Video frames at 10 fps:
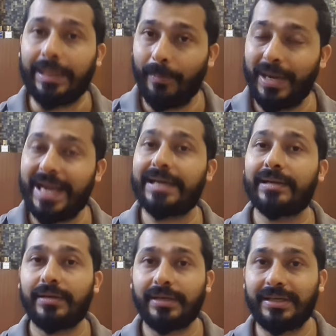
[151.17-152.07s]
the
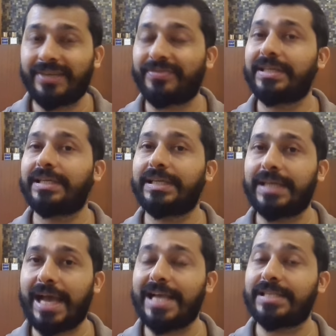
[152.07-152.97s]
blend
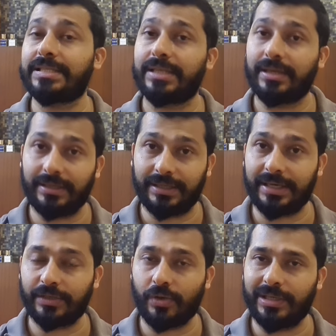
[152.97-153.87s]
definitely has
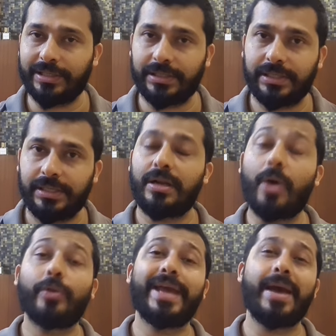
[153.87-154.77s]
great quality.
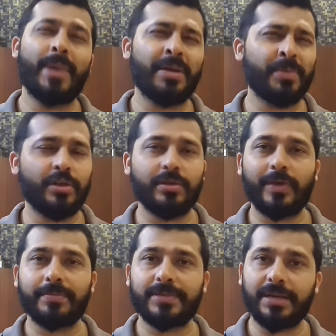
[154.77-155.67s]
Now, the MRP on the
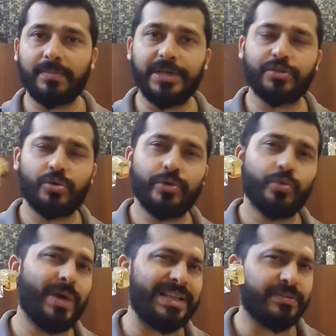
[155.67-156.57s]
website might show
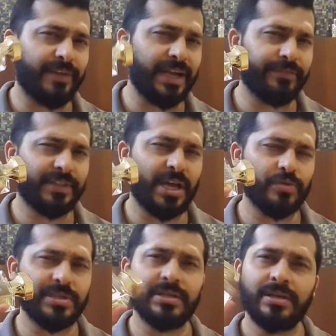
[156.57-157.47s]
you as
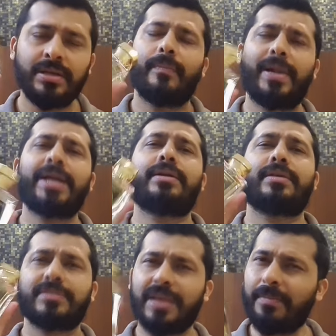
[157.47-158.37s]
5,000, but
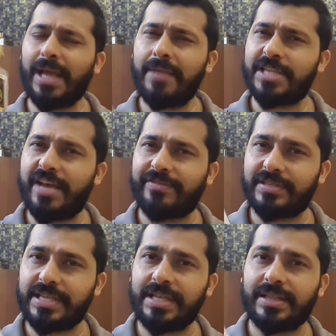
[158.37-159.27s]
sometimes I've
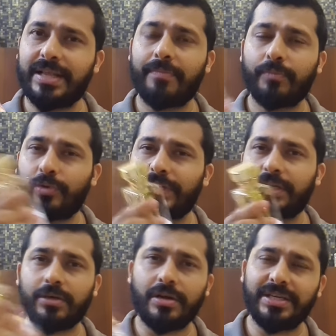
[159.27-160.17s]
seen them putting
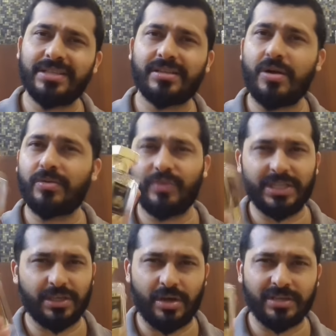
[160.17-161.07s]
it on discount,
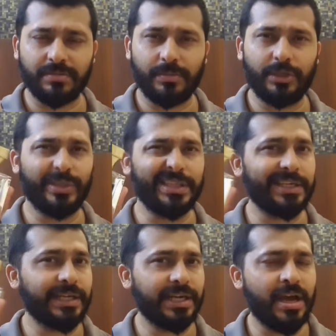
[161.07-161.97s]
which costs between
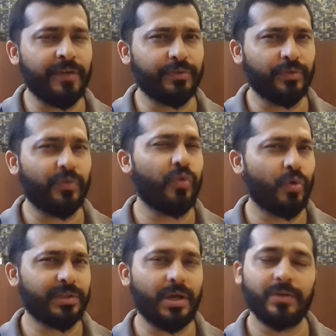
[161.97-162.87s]
3,500 to
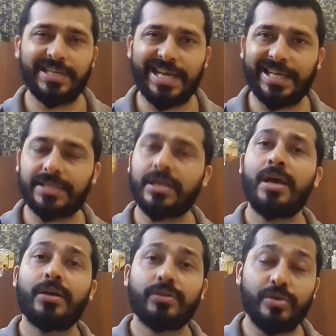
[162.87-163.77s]
4,000, I guess.
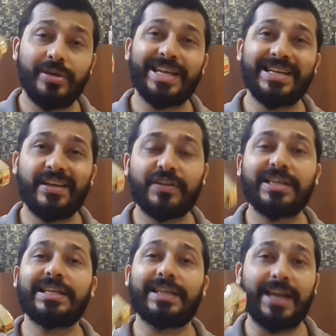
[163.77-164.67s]
So you can
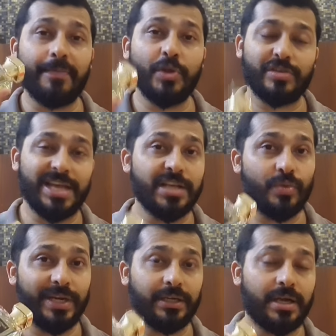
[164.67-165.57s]
definitely grab your
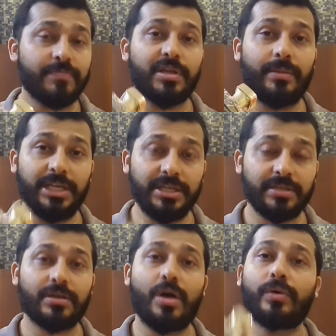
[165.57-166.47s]
chance when it comes on
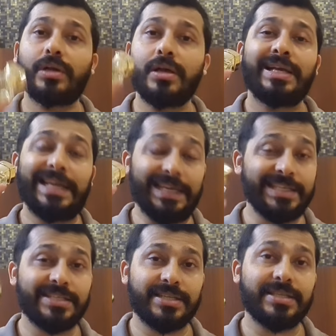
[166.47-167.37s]
discount. It
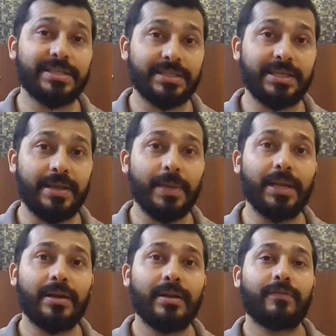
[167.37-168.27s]
is a 60
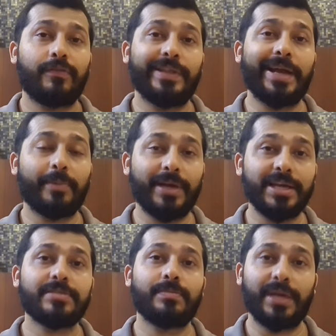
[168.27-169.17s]
ml for that
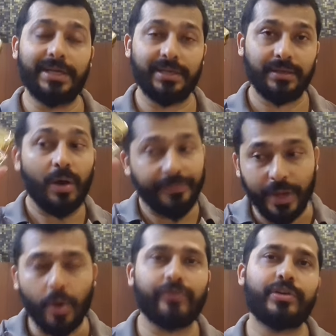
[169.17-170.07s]
price, but
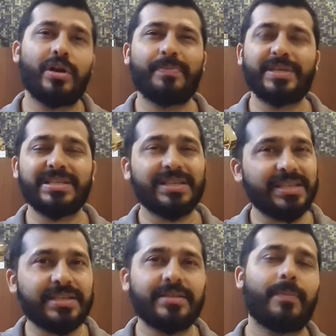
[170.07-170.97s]
the overall
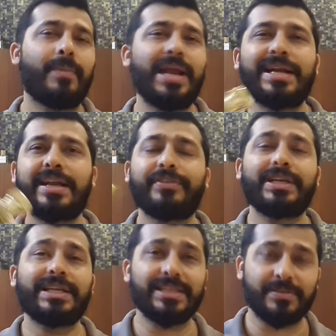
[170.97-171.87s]
presentation, the blend
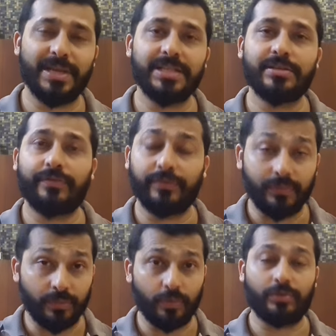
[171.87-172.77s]
definitely smells of
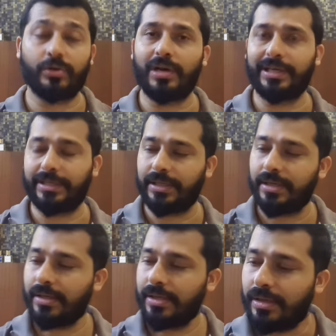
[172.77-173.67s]
good quality.
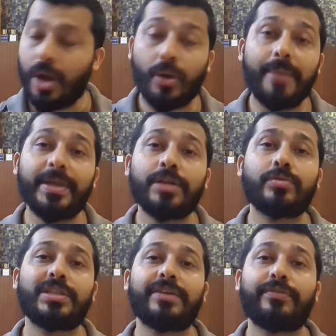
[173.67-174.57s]
Now, coming
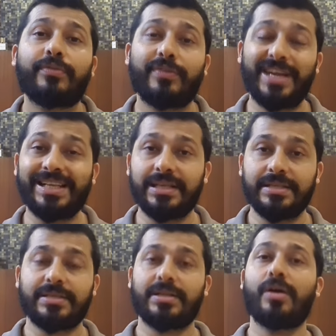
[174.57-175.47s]
to the
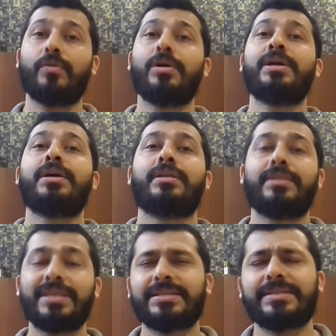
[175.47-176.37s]
fragrance. Now,
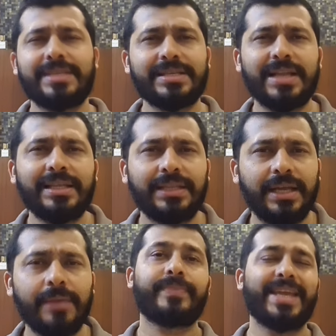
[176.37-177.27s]
this, just like the
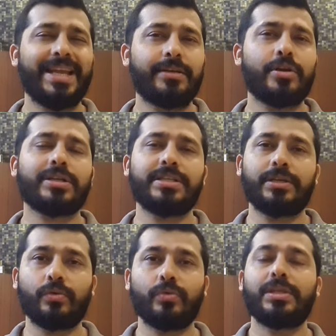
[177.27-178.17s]
name,
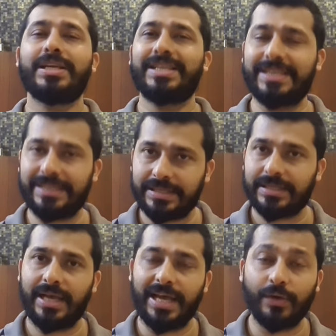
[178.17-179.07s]
Intoxique Oud,
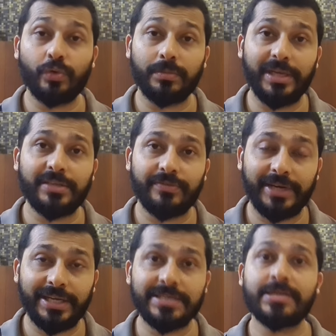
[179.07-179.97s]
is an oud-based
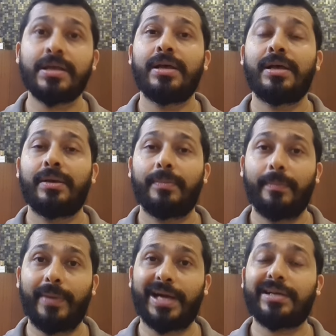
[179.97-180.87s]
fragrance,
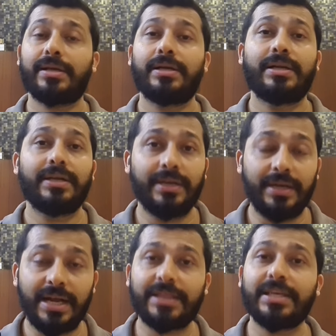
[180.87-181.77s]
but
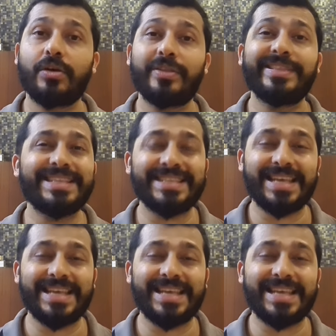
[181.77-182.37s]
nothing on the